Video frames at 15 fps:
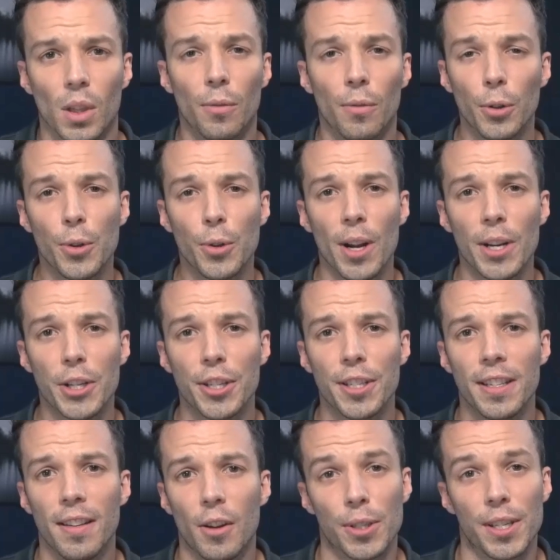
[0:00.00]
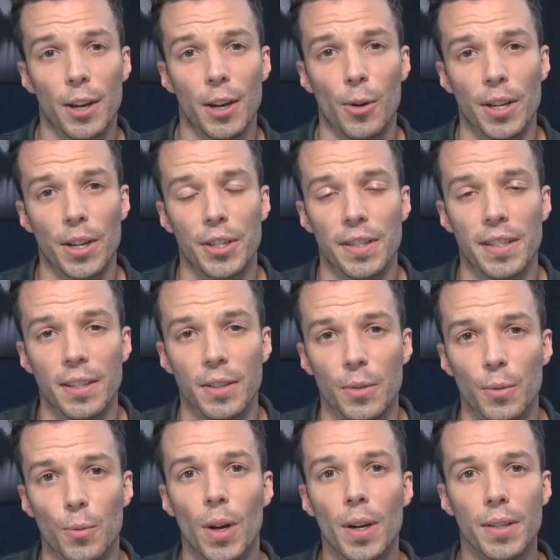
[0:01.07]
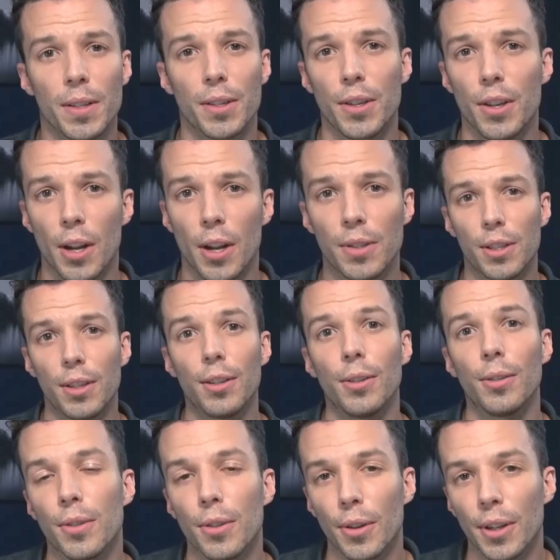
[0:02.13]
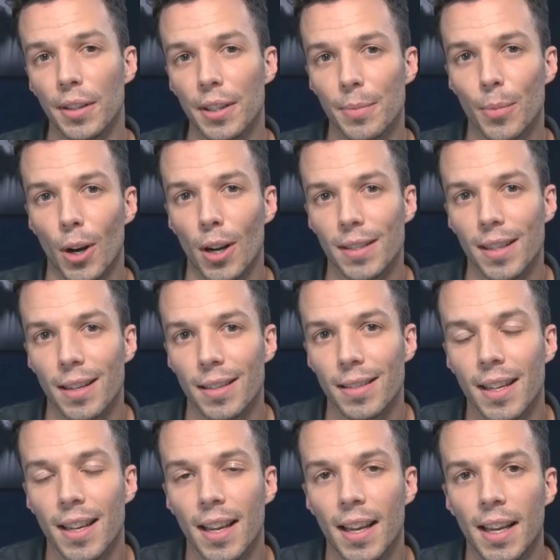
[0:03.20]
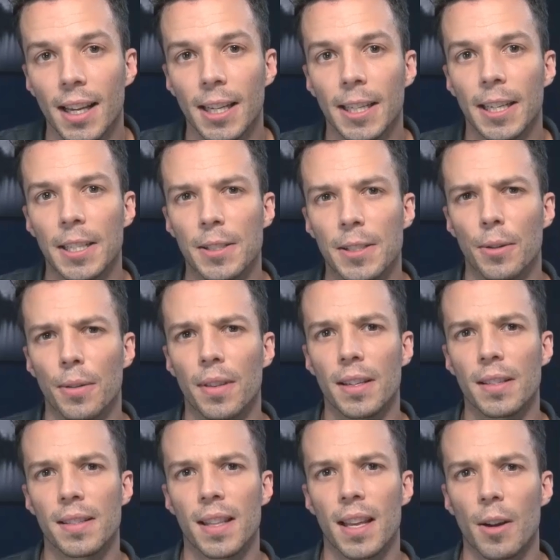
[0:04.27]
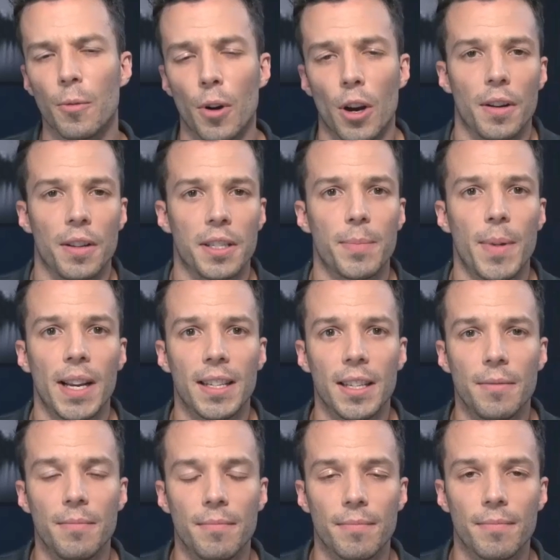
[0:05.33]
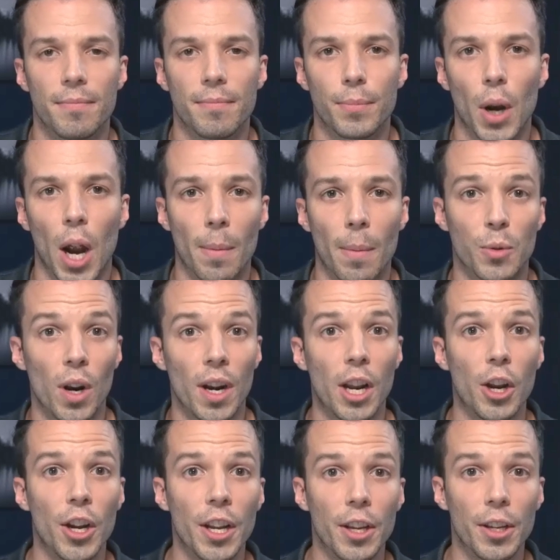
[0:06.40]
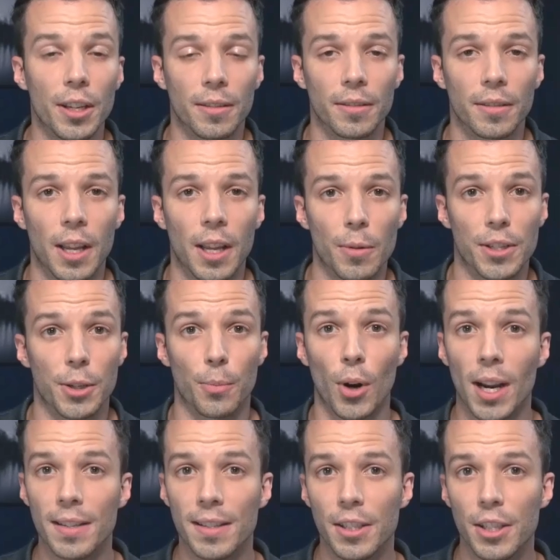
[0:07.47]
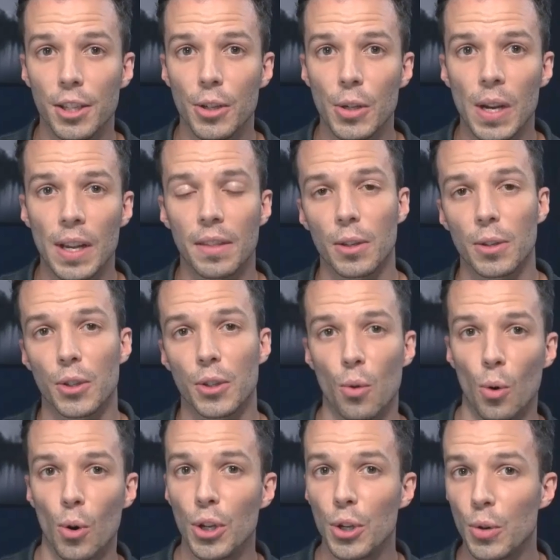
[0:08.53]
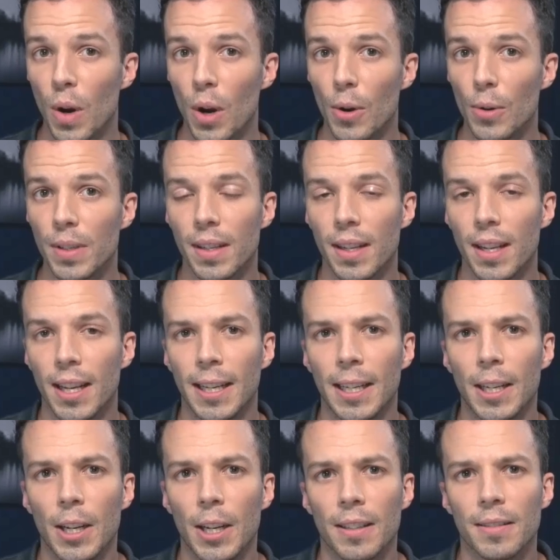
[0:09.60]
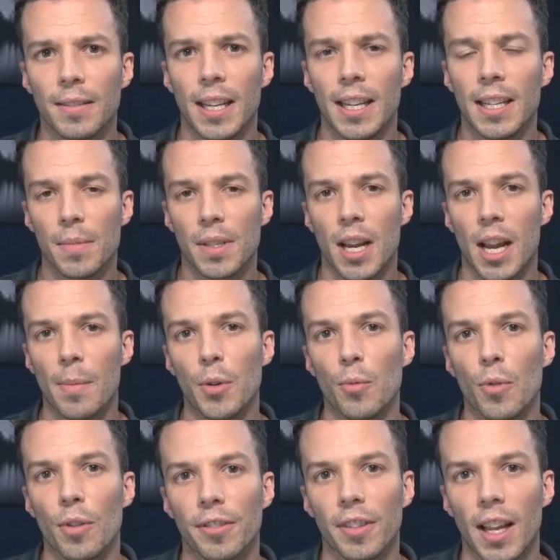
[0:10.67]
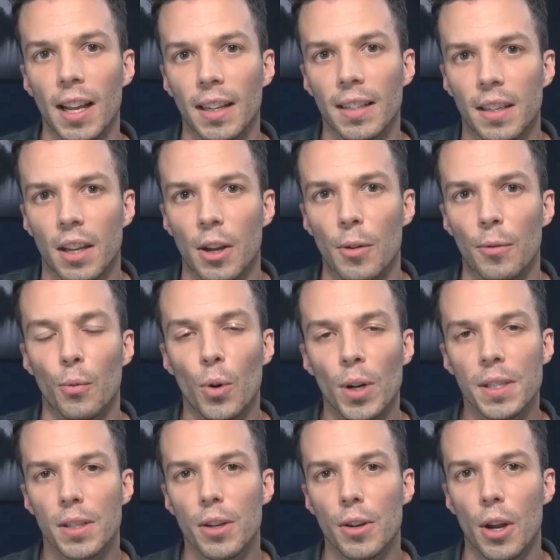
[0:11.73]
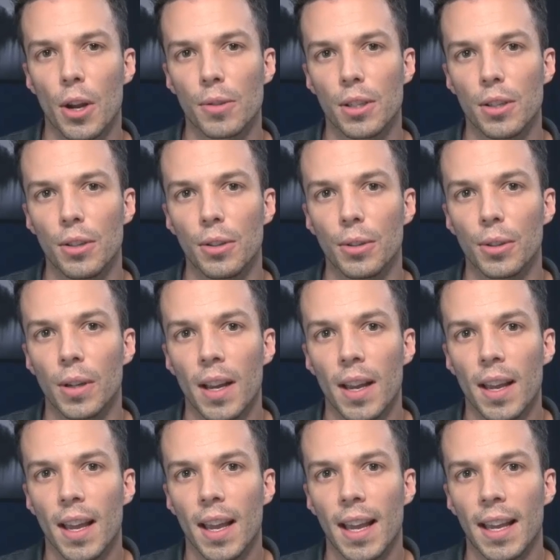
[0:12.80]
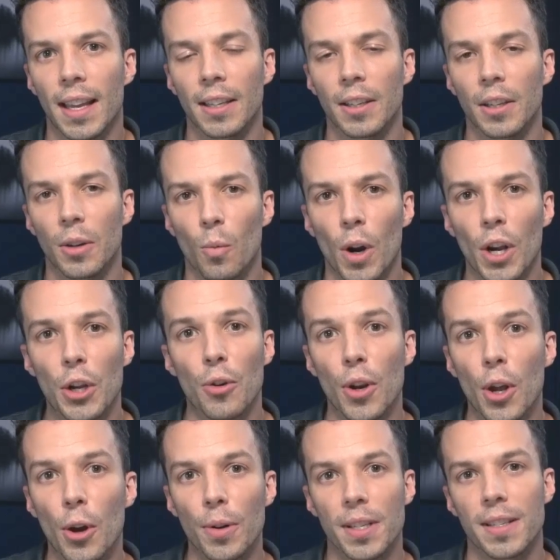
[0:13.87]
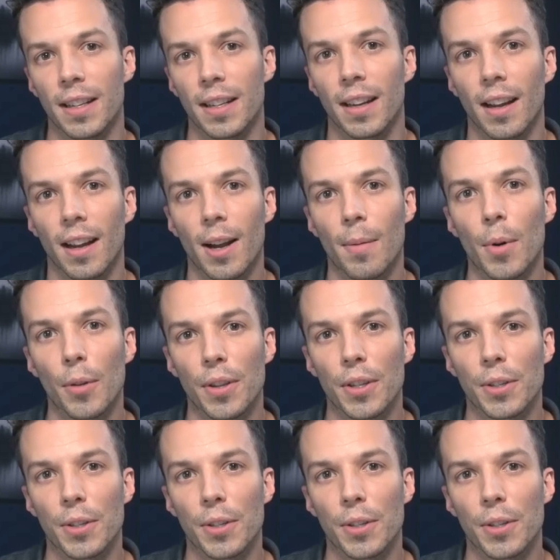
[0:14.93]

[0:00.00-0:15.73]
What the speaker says: First question or set of questions is, what stood out you during this process? Is there things that were unexpected? Perhaps one area that was surprising to you at the score you wrote? Take some time and reflect of what stood out to you and what you're noticing about this